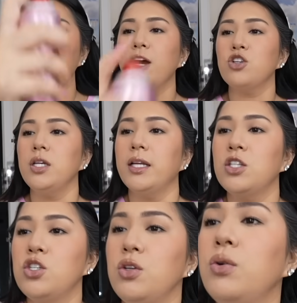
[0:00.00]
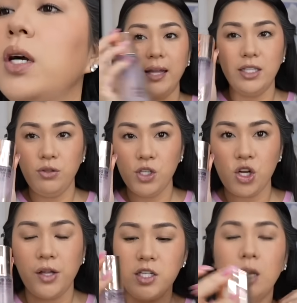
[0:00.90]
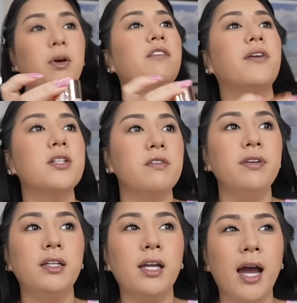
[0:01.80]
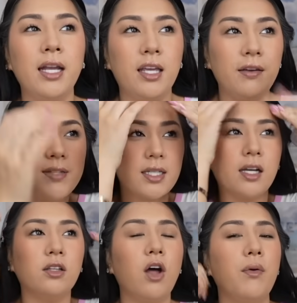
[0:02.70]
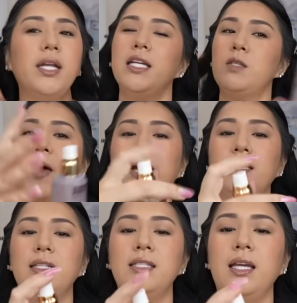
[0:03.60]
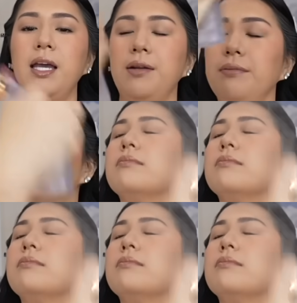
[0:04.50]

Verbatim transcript: Actually, let's do, I like doing Charlotte Tilbury first. I feel like it kind of gives like a glowiness back to the skin.